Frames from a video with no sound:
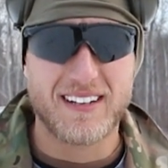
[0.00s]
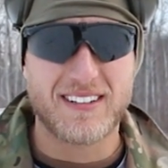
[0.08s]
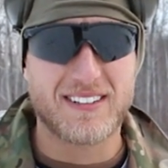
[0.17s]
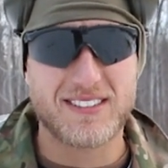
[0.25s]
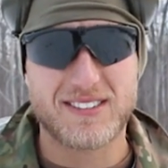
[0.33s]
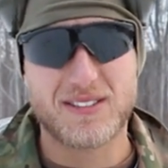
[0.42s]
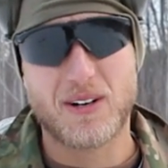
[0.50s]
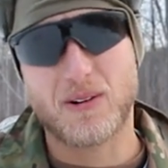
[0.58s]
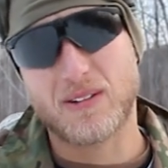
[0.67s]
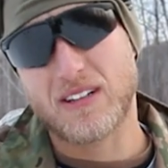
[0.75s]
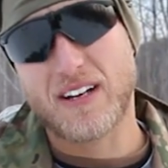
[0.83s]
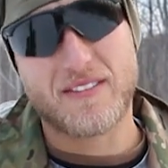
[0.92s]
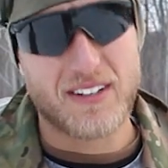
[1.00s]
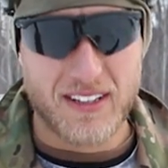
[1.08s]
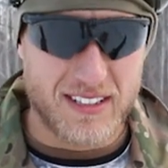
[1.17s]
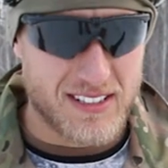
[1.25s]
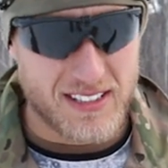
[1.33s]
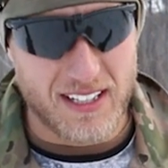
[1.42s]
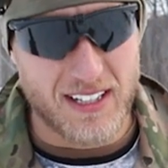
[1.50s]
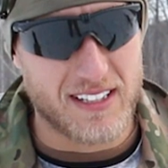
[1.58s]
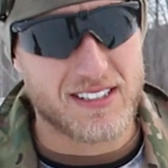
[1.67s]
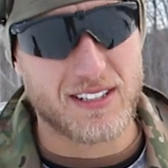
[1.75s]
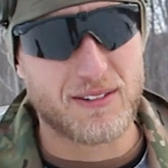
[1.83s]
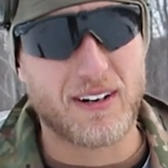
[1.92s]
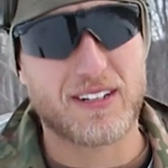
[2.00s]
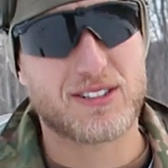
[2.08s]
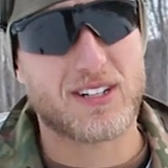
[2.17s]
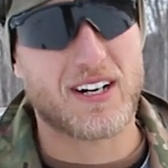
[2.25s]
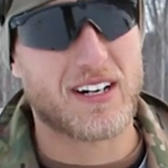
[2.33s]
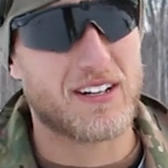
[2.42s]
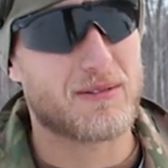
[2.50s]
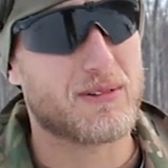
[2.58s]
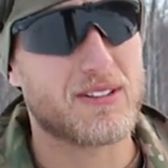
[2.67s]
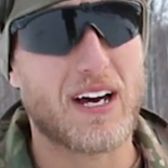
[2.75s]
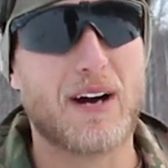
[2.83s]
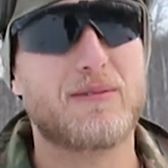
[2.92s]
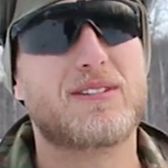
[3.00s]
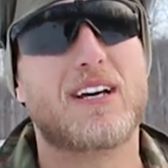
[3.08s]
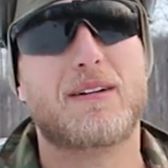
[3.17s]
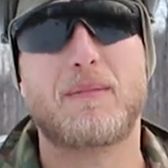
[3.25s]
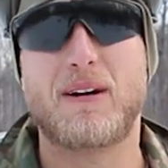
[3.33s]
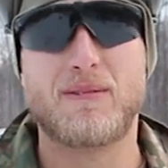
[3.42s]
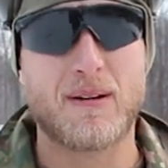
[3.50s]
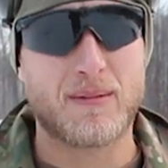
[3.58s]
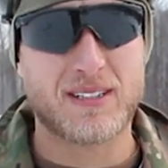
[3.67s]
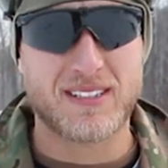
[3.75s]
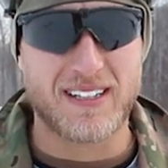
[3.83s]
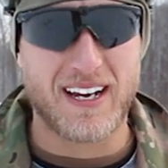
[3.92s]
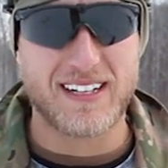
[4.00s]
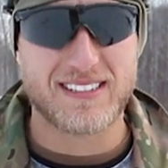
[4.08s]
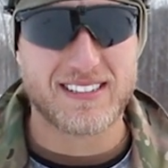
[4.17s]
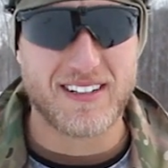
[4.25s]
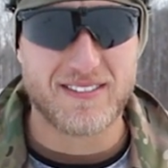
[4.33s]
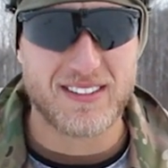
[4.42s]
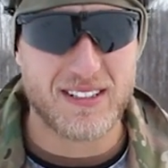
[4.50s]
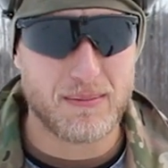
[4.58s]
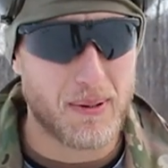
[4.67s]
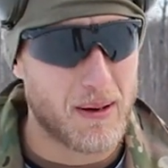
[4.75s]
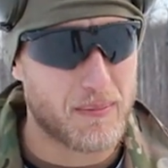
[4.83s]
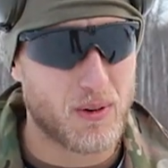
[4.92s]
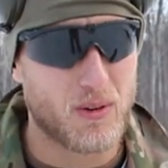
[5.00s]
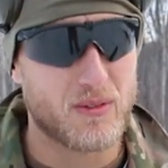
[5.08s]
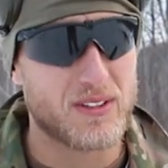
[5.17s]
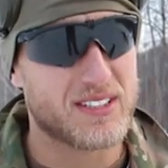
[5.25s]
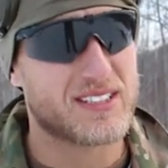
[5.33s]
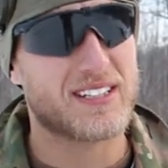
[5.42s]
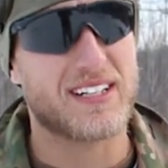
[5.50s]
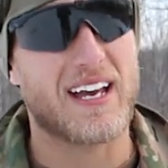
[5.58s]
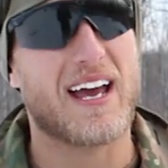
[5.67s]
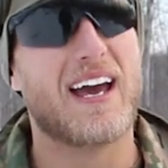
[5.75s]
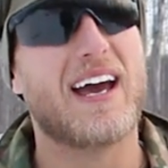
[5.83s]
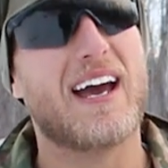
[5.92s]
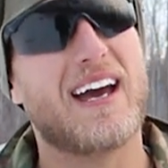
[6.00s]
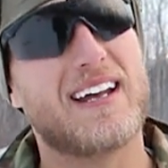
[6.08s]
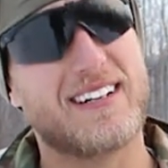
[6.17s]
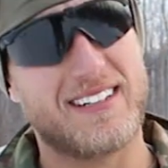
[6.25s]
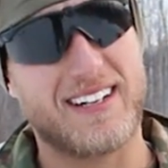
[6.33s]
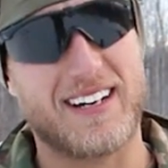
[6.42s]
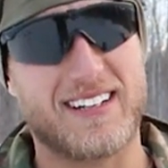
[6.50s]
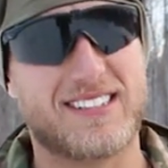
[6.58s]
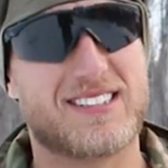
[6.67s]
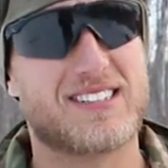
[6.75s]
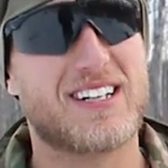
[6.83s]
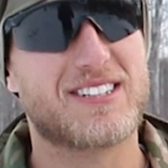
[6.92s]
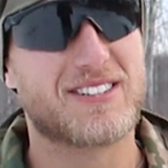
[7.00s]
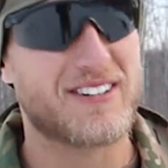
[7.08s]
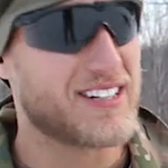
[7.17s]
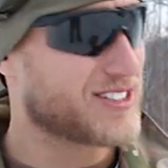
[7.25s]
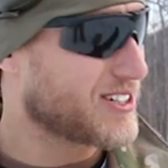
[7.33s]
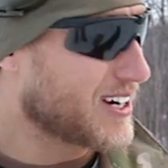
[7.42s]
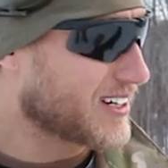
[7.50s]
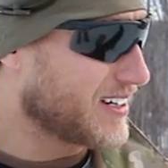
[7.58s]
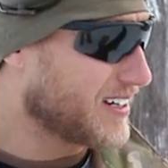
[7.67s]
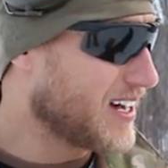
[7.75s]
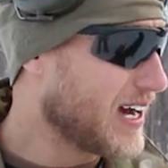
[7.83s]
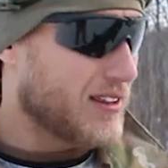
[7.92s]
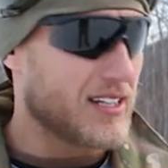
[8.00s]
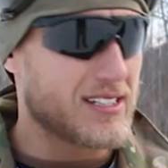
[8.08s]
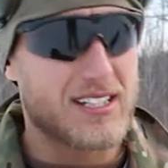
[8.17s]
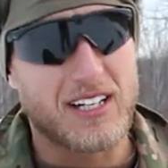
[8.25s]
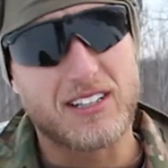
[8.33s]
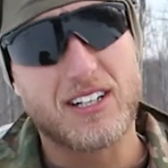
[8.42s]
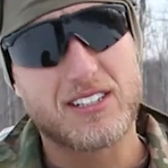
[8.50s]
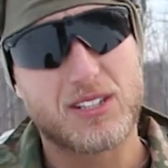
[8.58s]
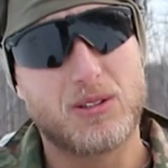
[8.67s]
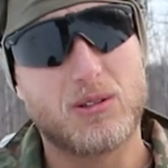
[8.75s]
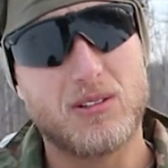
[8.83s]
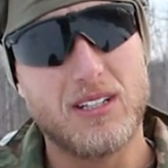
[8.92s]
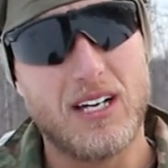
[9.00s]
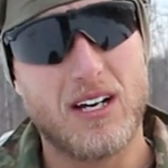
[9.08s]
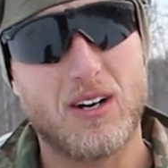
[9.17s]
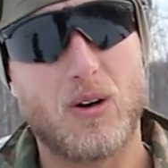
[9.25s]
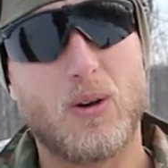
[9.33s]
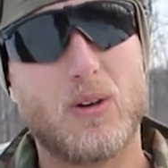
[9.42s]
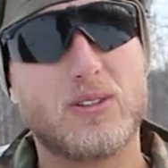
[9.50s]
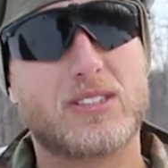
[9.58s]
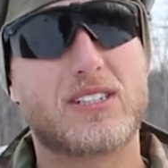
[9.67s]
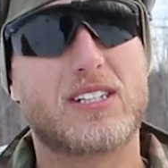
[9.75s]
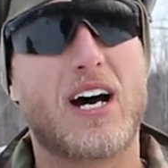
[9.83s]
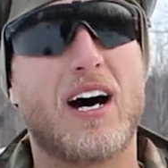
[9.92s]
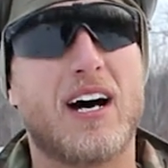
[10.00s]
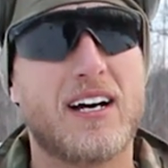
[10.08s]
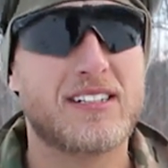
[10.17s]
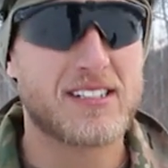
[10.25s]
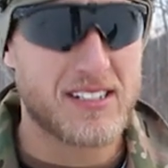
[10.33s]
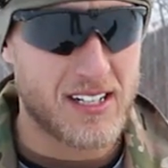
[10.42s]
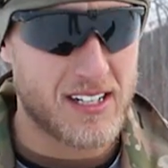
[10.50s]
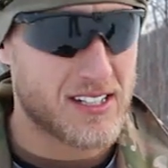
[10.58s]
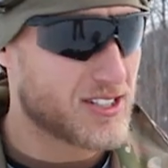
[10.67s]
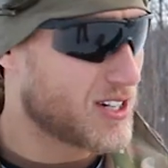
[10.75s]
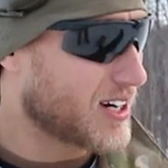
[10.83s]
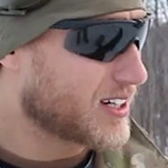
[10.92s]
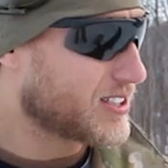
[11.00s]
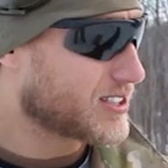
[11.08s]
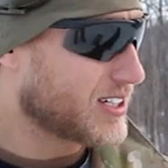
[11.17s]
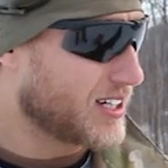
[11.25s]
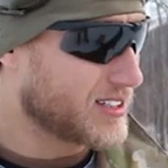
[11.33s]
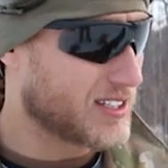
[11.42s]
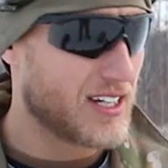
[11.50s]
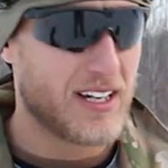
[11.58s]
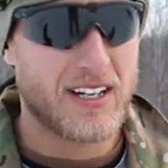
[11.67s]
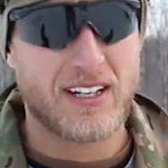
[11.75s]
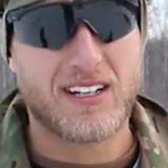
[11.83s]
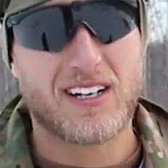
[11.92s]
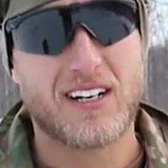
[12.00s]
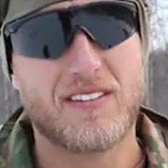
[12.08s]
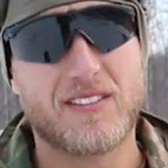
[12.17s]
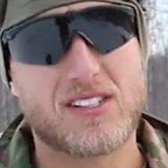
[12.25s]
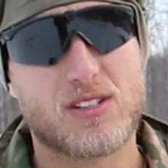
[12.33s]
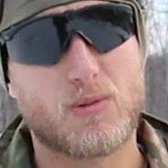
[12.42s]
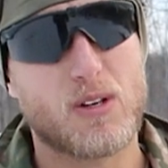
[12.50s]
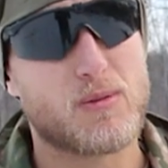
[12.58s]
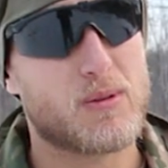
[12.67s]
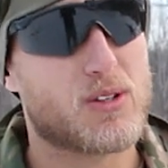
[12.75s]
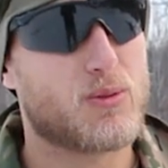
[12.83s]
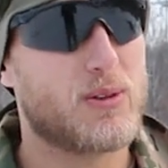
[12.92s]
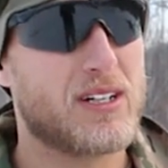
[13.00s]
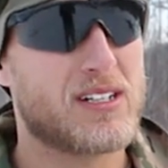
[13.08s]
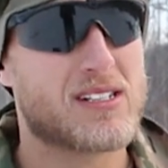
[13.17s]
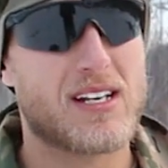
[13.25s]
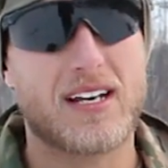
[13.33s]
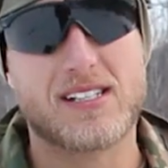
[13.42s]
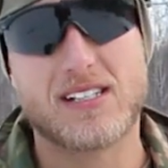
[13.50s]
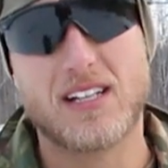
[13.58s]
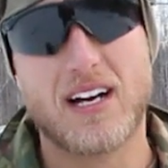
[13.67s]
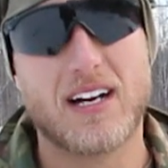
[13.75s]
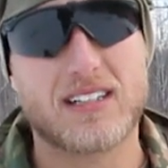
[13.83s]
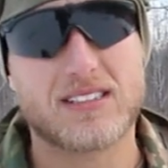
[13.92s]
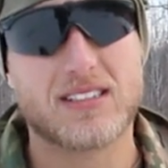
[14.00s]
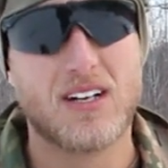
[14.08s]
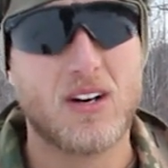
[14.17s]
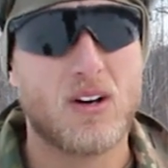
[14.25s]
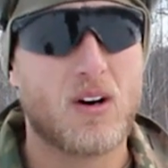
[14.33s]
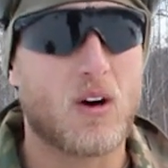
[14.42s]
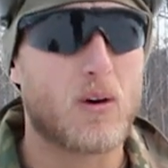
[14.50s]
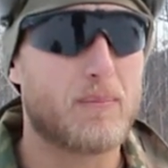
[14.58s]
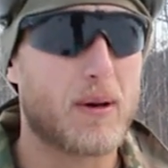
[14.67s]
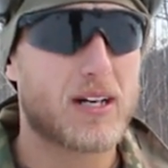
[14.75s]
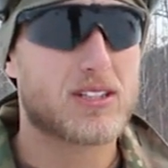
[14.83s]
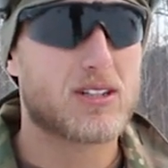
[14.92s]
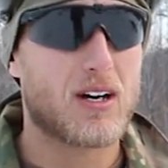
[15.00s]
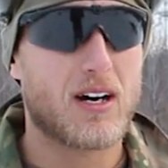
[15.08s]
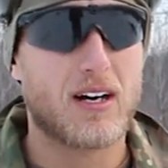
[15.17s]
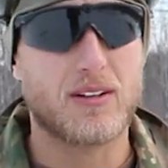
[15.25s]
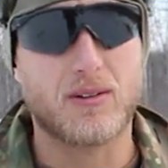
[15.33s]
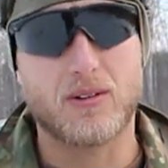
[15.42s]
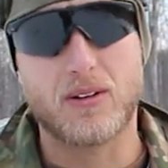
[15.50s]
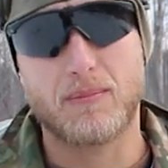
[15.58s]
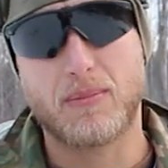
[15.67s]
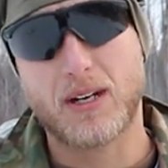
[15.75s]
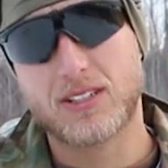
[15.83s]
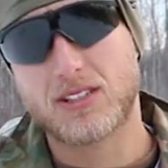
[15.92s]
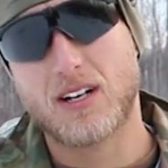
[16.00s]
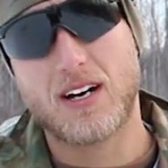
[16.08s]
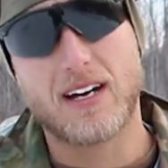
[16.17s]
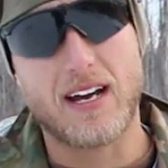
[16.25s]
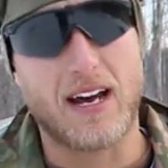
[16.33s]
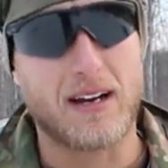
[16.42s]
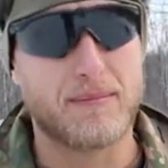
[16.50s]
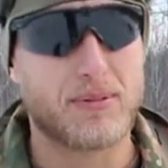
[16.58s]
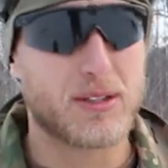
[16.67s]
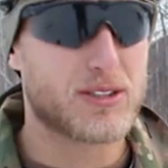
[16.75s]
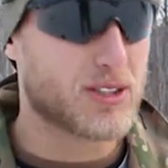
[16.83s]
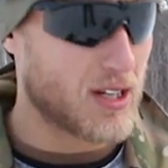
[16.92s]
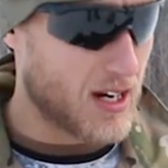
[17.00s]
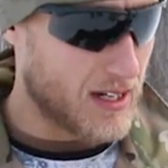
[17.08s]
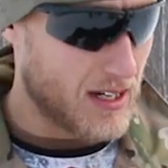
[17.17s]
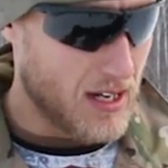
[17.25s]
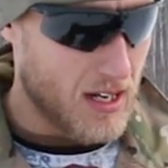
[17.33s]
There's no loving this thing. It's the greatest shotgun in the world. I would take my Remington 870 pump over this thing any day. It's such a great shotgun. This thing looks cool, holds tons and tons of shotgun shells. You can even switch between, say, slugs or buckshot and birdshot.